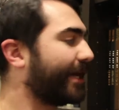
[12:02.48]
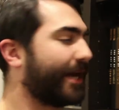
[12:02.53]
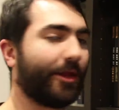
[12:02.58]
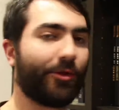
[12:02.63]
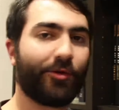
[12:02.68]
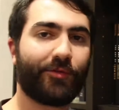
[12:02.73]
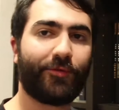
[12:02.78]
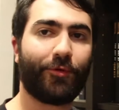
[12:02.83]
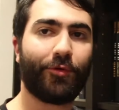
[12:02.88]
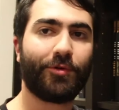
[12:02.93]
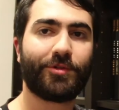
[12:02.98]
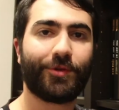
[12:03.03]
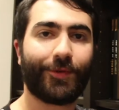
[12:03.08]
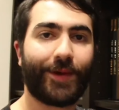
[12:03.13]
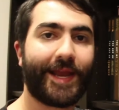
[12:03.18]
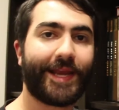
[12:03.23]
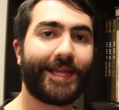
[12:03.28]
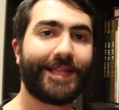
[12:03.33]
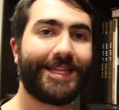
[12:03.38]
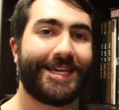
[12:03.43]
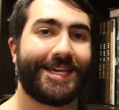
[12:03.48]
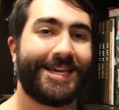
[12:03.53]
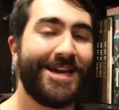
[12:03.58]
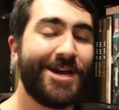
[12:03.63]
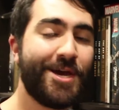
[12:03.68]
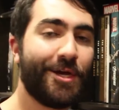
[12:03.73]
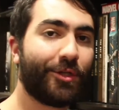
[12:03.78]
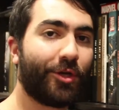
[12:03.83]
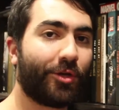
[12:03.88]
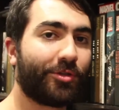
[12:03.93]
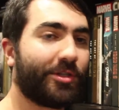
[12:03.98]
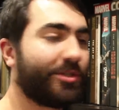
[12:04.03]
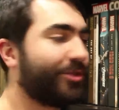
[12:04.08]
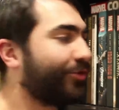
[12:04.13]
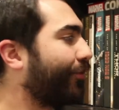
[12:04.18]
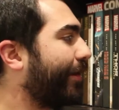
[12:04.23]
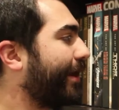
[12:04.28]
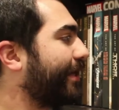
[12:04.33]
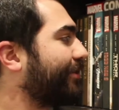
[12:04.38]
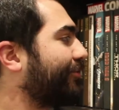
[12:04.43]
and I look forward to adding the Doctor
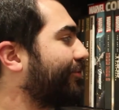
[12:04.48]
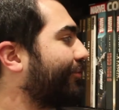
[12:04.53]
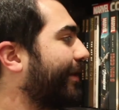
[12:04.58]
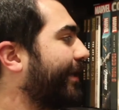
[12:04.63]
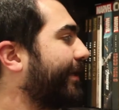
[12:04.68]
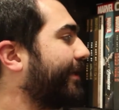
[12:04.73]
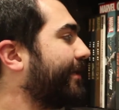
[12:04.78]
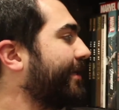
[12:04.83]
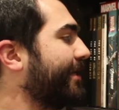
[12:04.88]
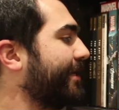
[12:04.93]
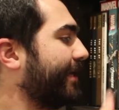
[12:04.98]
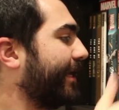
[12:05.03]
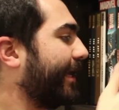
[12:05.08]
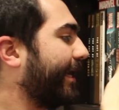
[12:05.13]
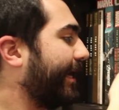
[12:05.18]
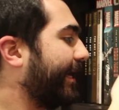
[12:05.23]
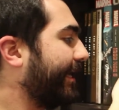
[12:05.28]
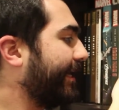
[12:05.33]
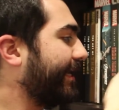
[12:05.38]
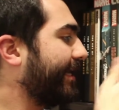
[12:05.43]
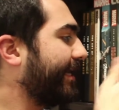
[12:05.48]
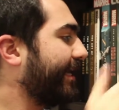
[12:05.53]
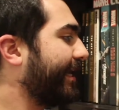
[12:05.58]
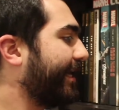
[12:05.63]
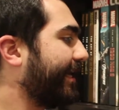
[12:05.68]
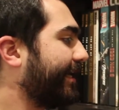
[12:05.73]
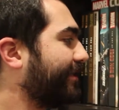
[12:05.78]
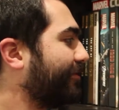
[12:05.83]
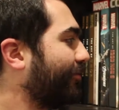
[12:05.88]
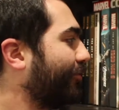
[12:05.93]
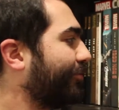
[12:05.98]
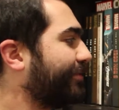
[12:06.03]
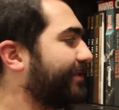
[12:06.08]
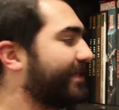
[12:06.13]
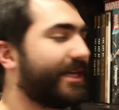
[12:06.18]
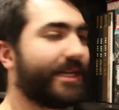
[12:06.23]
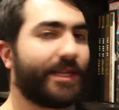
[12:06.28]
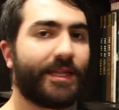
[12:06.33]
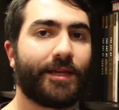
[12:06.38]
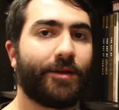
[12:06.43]
Strange one here towards
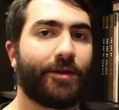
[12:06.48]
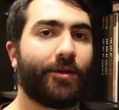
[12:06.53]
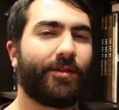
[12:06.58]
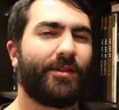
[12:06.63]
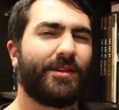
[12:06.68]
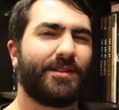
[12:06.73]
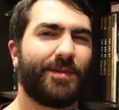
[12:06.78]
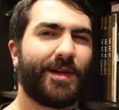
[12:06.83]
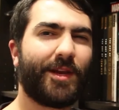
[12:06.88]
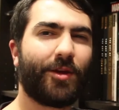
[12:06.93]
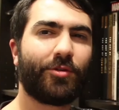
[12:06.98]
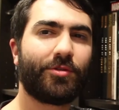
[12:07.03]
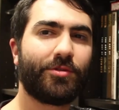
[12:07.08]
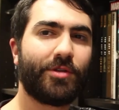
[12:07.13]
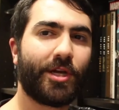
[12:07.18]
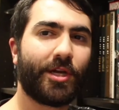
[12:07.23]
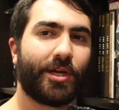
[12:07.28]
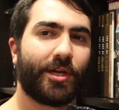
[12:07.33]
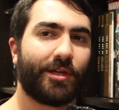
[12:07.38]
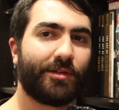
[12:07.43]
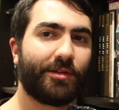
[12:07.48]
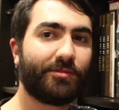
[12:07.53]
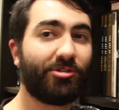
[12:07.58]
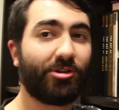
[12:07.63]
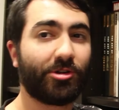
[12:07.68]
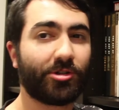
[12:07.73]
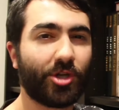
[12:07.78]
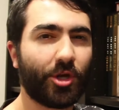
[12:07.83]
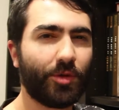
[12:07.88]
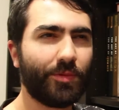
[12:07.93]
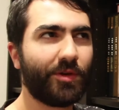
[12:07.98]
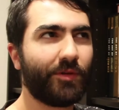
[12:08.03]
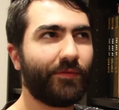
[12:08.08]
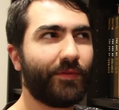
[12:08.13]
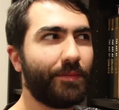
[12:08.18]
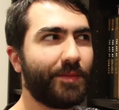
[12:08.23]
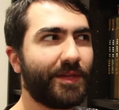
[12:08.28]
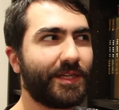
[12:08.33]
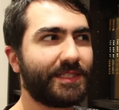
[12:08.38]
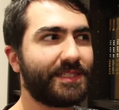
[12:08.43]
the end of the year. I think it's about October,
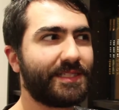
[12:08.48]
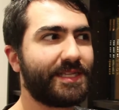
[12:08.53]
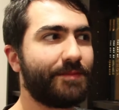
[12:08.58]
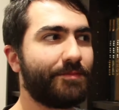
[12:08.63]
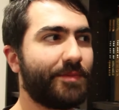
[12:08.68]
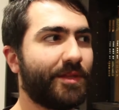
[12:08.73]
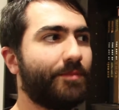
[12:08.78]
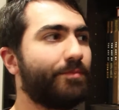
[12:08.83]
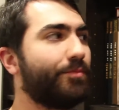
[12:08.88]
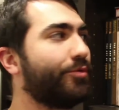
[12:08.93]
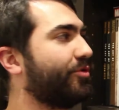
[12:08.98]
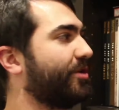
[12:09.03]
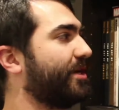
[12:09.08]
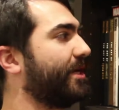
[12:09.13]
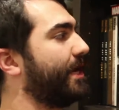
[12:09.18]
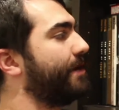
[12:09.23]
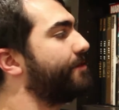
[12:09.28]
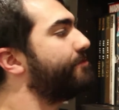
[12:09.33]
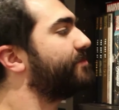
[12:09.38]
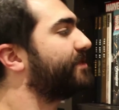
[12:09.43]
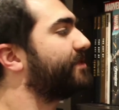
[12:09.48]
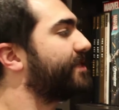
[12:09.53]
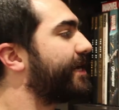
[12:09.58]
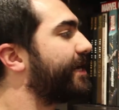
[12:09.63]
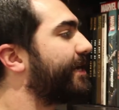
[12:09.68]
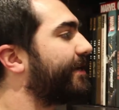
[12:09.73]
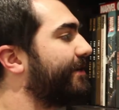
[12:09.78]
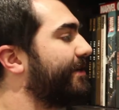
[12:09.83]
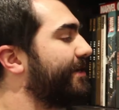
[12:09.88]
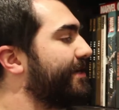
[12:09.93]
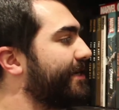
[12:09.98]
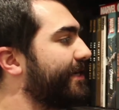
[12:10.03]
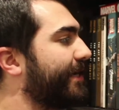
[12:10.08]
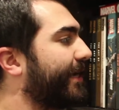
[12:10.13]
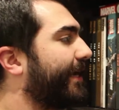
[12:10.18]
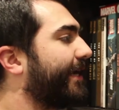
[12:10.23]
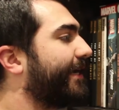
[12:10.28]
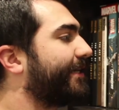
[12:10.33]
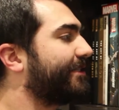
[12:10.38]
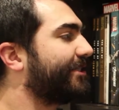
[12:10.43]
November, December the book comes out,
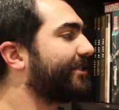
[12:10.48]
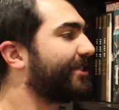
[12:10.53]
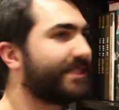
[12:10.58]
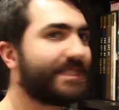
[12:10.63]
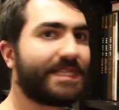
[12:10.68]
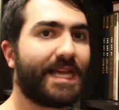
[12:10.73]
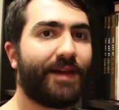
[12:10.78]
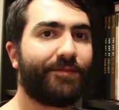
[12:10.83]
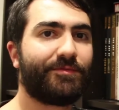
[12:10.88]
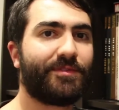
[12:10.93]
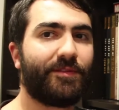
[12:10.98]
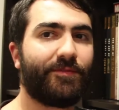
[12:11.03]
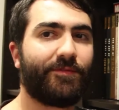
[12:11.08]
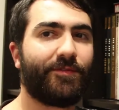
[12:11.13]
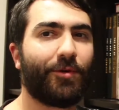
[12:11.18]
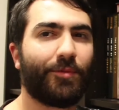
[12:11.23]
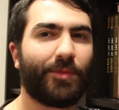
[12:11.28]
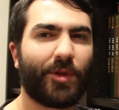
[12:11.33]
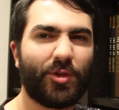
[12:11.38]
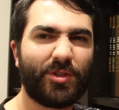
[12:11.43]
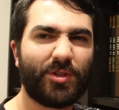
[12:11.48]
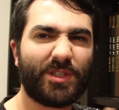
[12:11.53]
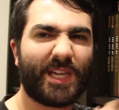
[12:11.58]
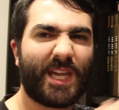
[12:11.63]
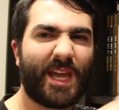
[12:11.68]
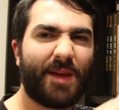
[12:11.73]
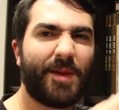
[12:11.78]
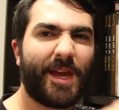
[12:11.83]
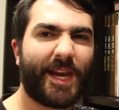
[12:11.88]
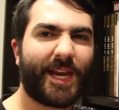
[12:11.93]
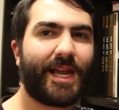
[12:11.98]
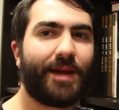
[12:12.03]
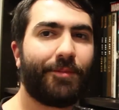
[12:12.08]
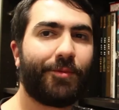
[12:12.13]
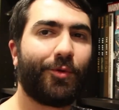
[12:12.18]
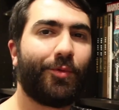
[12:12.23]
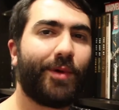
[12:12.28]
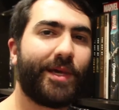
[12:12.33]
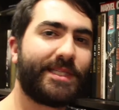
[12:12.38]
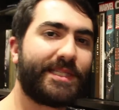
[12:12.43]
just after the film. They usually come out a
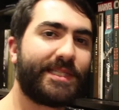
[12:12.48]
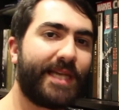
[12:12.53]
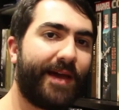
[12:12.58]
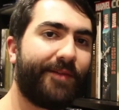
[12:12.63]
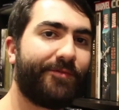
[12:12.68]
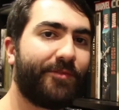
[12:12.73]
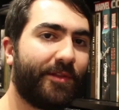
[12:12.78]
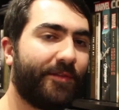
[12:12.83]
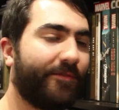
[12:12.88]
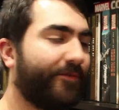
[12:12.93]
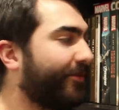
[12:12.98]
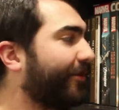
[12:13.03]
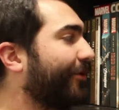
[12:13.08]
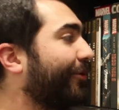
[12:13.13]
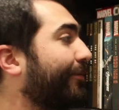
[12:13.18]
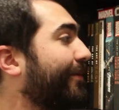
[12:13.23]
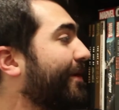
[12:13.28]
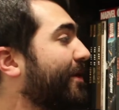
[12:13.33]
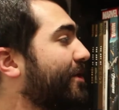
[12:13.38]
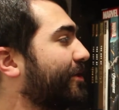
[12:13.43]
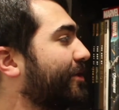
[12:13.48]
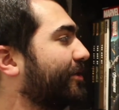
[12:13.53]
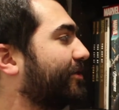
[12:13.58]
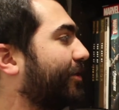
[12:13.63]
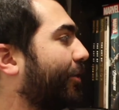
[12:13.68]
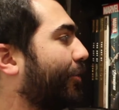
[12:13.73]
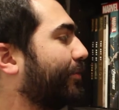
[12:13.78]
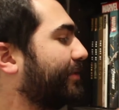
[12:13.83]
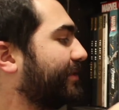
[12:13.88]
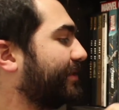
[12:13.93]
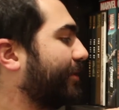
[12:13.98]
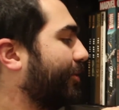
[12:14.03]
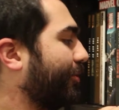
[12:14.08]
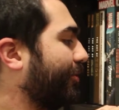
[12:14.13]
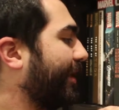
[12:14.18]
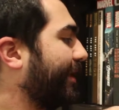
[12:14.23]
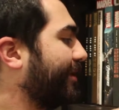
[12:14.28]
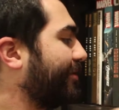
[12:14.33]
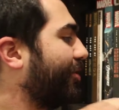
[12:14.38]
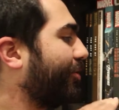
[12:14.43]
couple of weeks after the film, so as
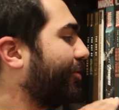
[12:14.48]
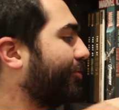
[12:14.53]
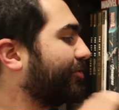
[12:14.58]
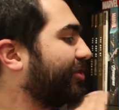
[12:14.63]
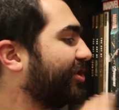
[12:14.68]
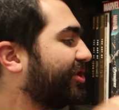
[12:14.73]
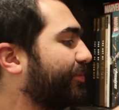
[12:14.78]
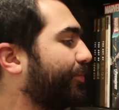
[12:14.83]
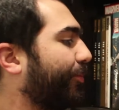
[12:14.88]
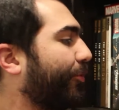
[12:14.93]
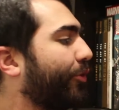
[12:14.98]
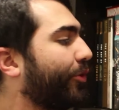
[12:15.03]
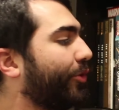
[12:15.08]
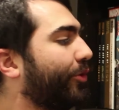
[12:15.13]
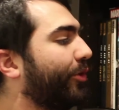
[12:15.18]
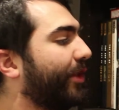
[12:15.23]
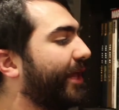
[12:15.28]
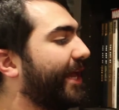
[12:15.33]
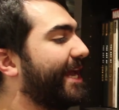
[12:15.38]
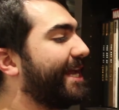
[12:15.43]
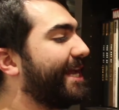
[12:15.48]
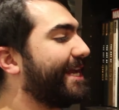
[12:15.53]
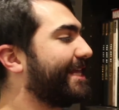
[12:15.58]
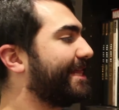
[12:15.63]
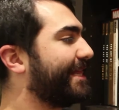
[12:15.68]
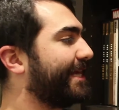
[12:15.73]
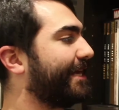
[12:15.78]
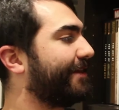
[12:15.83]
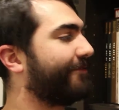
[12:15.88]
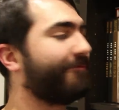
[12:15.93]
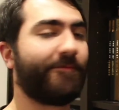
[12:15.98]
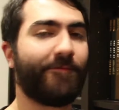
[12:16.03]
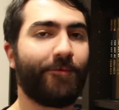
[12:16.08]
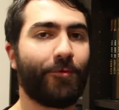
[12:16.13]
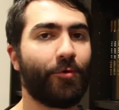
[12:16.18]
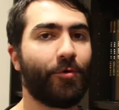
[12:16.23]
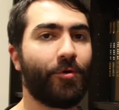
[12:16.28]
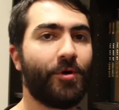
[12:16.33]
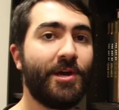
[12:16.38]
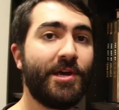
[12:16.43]
though they don't spoil anything
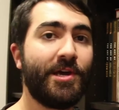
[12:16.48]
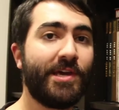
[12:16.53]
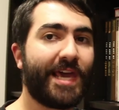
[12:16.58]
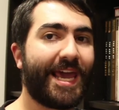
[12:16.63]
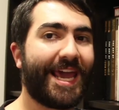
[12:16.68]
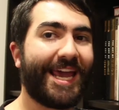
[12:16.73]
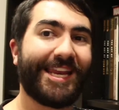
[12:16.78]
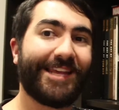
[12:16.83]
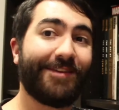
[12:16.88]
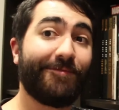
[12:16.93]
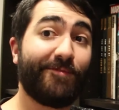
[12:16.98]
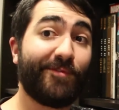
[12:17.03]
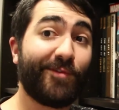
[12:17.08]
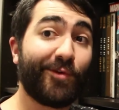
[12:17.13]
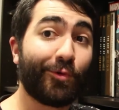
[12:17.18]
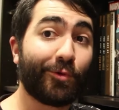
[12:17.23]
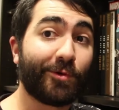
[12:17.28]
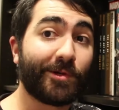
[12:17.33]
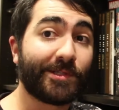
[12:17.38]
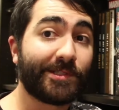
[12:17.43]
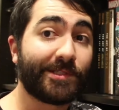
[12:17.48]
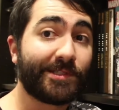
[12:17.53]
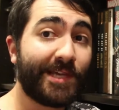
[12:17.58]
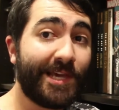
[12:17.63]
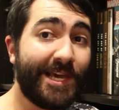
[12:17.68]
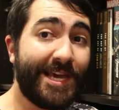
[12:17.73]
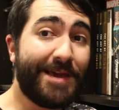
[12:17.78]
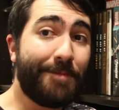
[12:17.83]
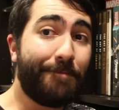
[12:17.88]
for any viewers.